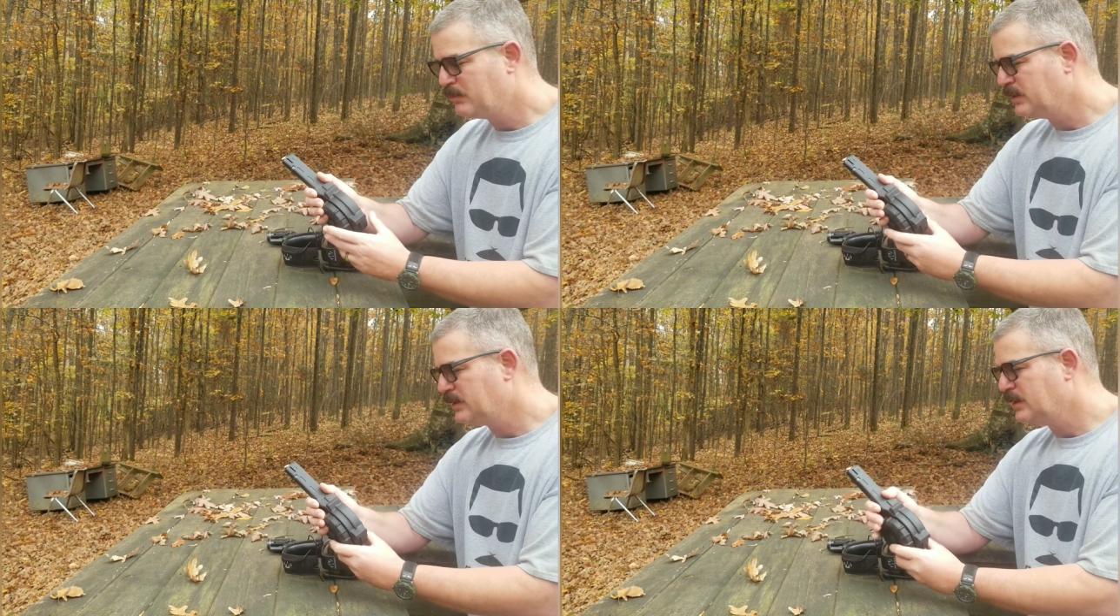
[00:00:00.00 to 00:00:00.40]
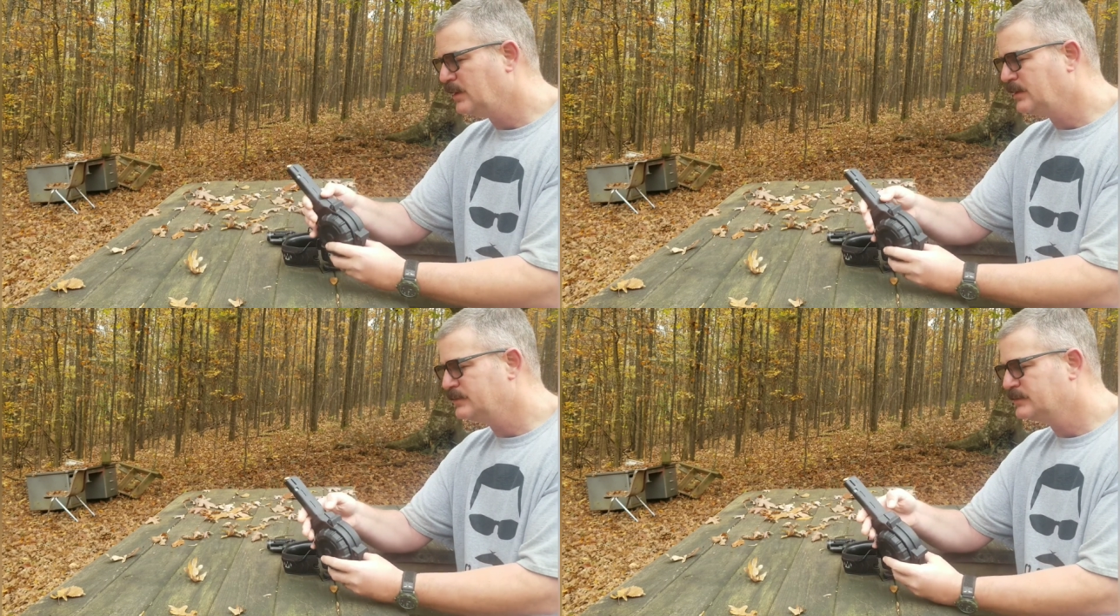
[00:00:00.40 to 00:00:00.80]

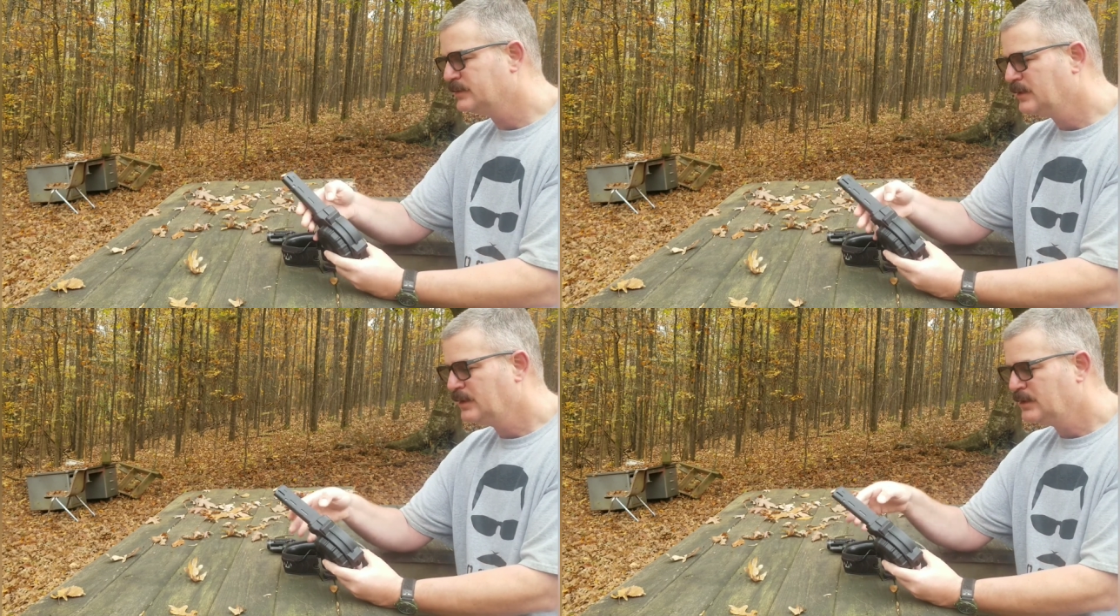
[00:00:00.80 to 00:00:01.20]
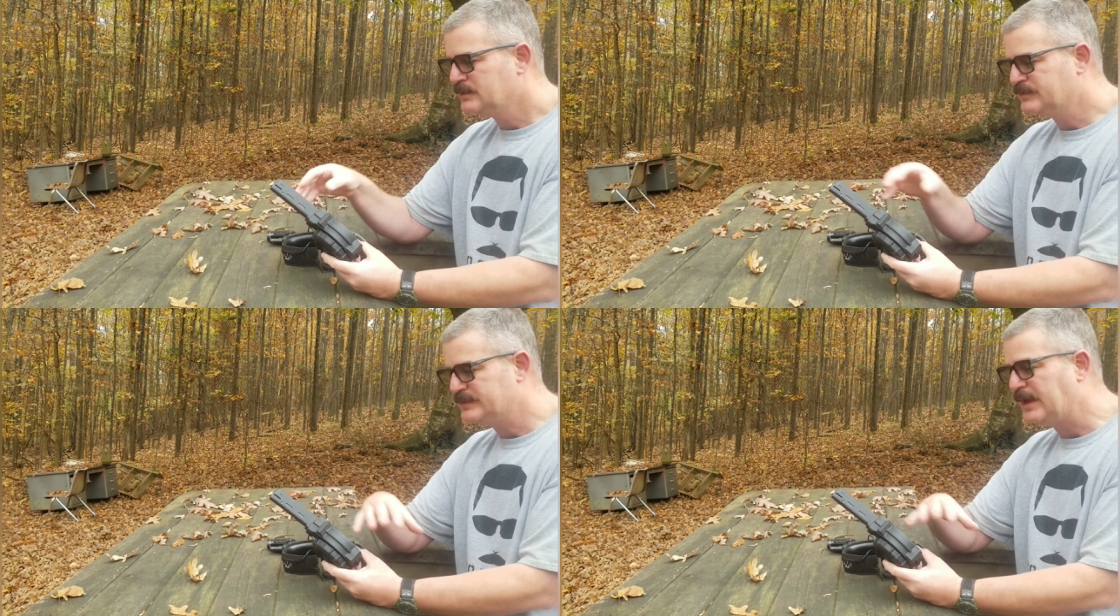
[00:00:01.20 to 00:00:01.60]
Because
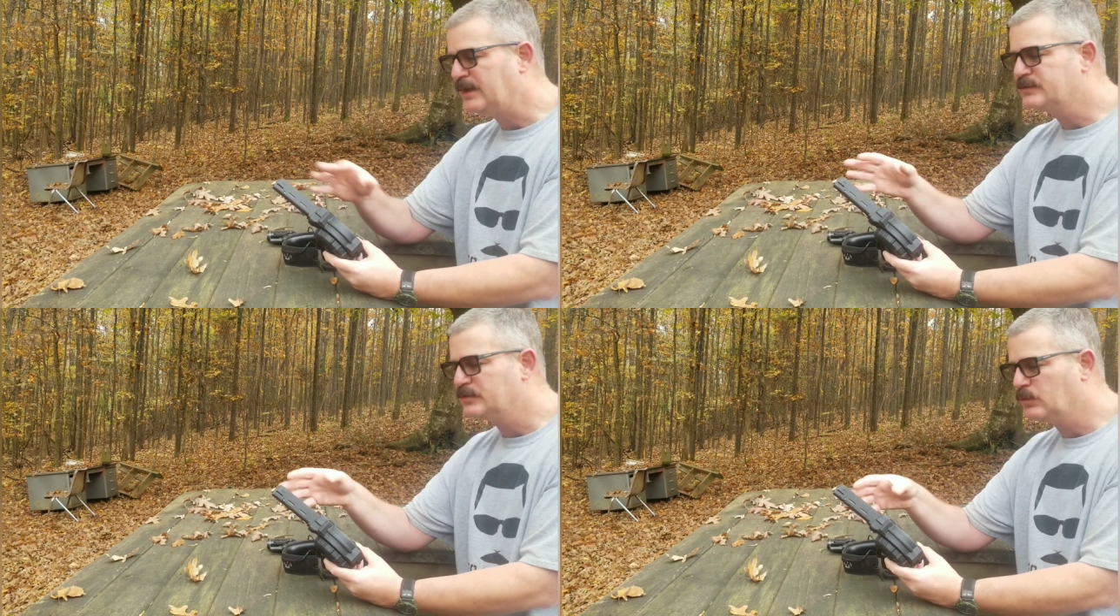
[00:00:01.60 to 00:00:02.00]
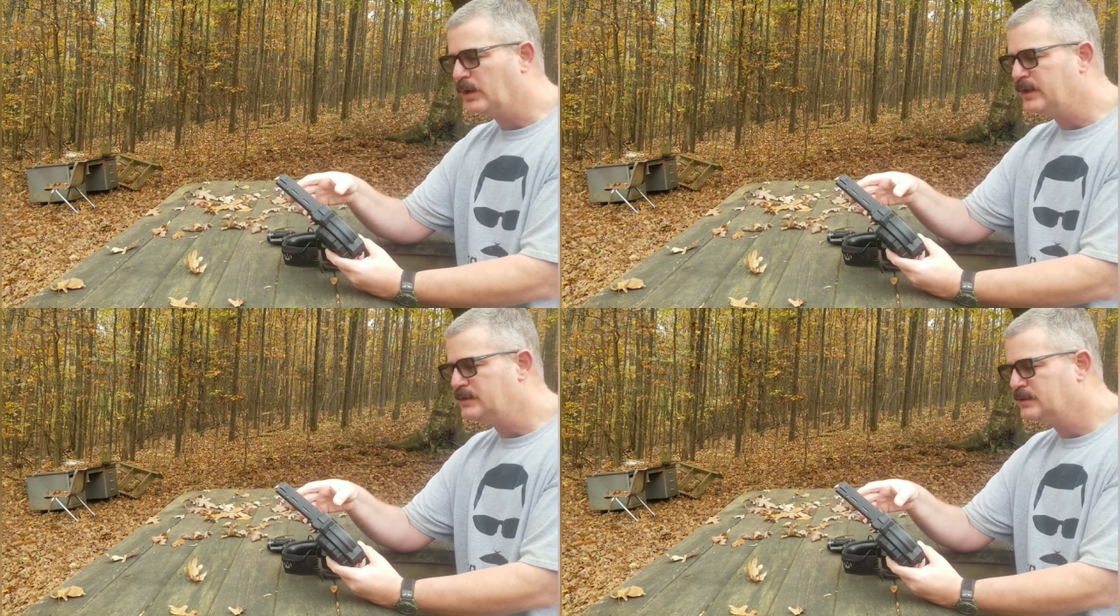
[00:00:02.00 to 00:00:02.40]
size and
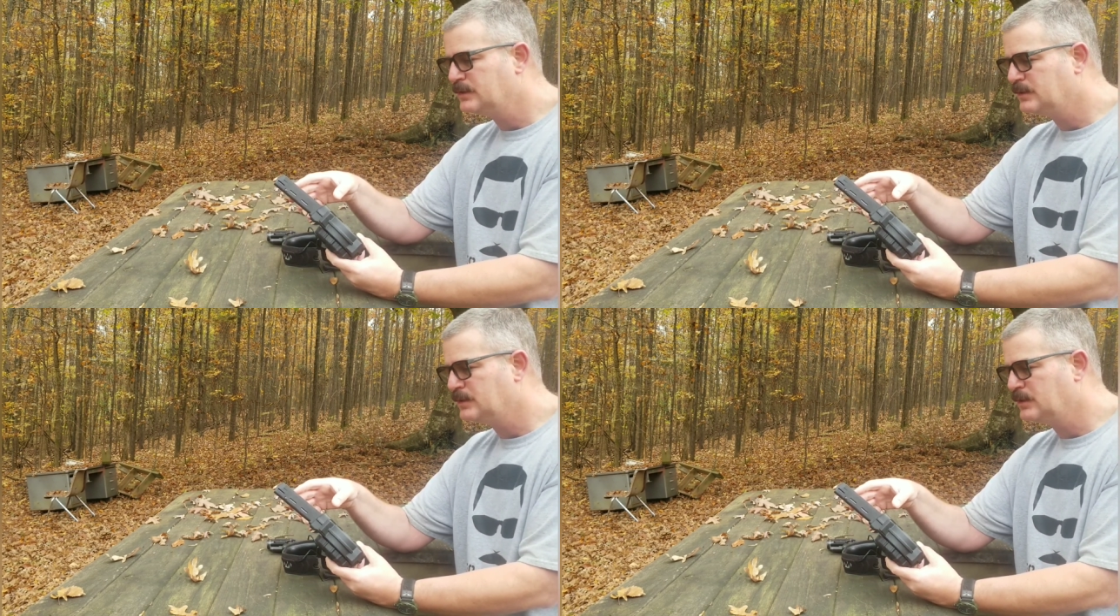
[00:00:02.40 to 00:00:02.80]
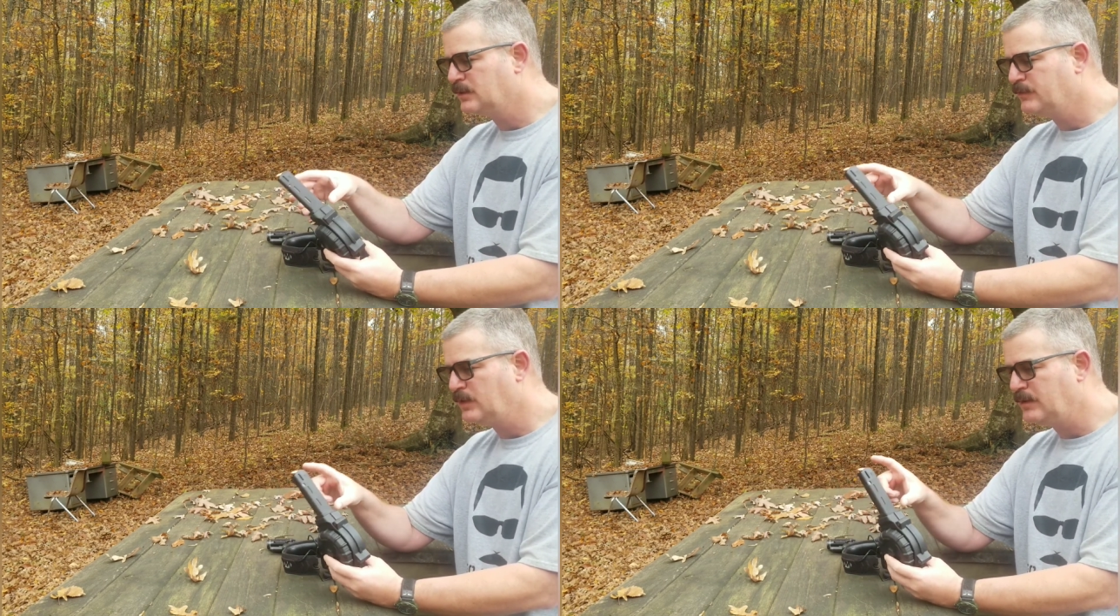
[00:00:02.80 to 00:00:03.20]
weight, you know,
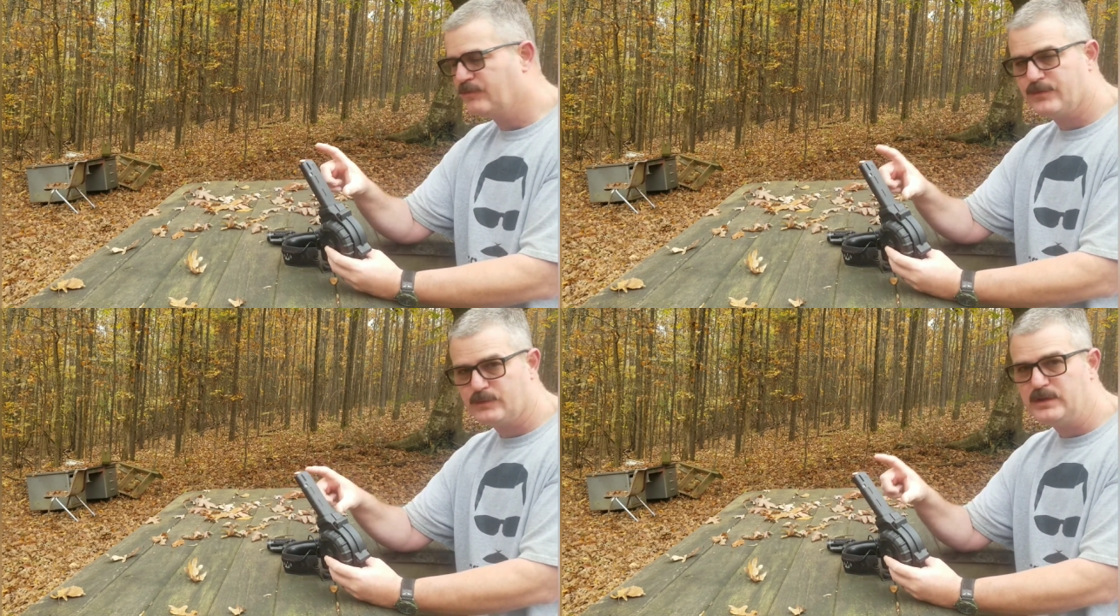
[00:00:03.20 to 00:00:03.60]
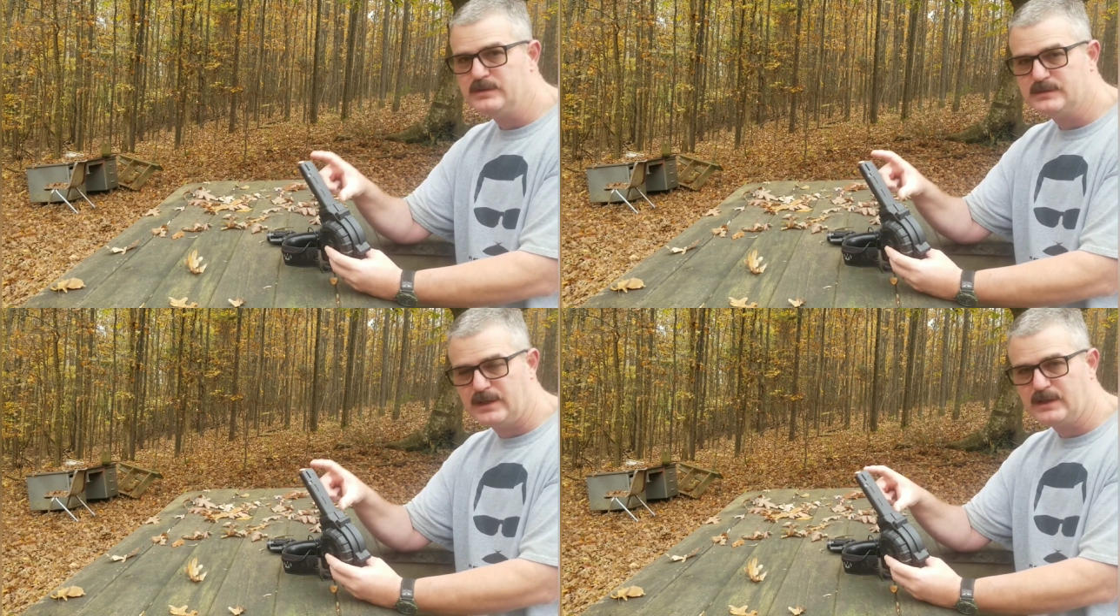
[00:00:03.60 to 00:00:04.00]
if you have 3
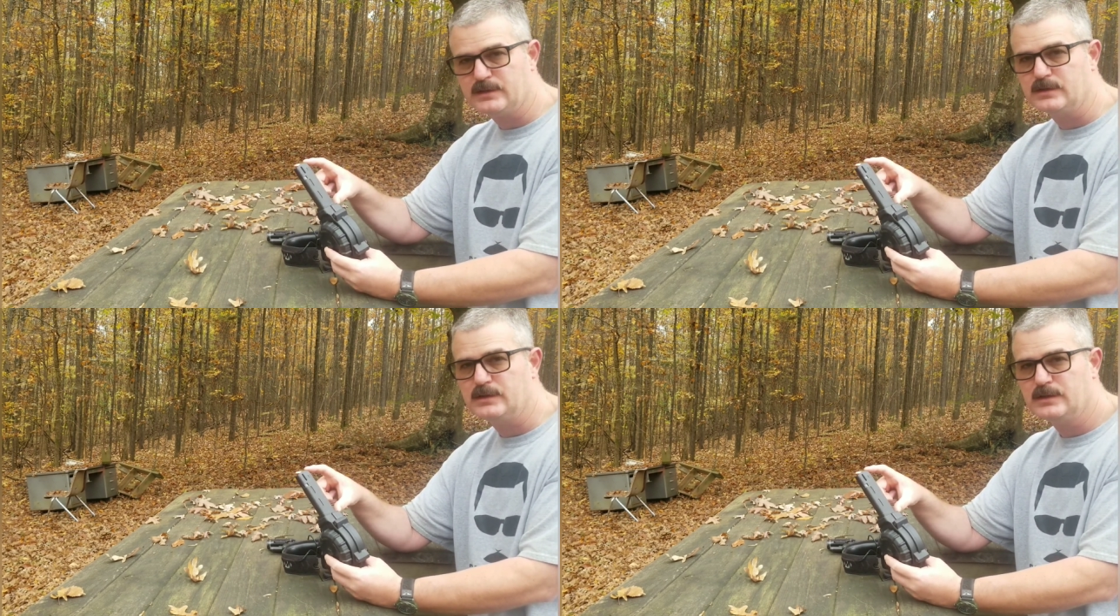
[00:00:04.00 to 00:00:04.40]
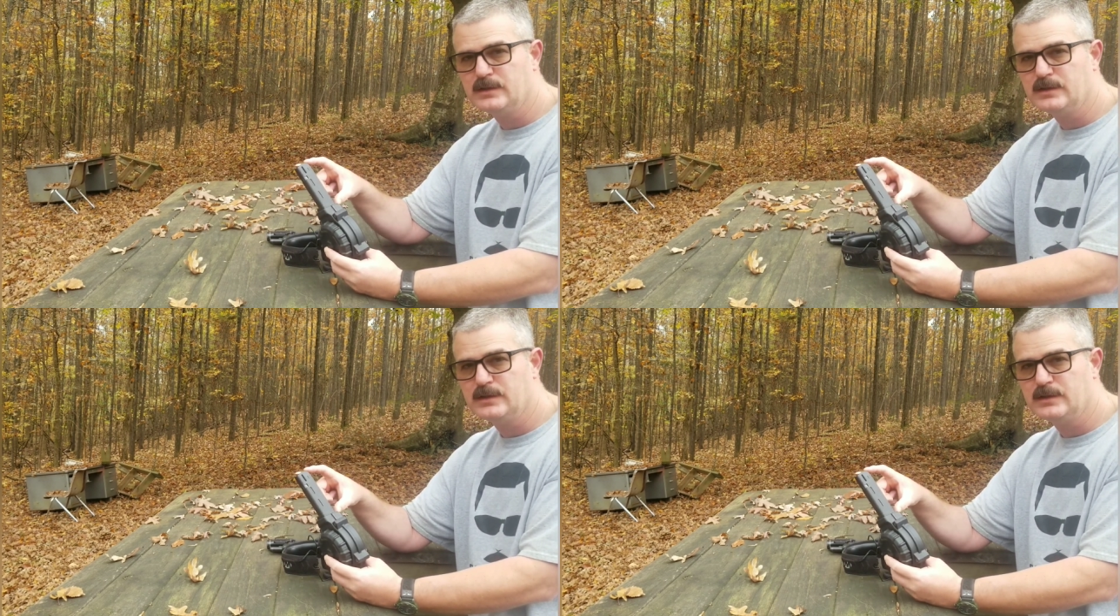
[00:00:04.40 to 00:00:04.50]
standard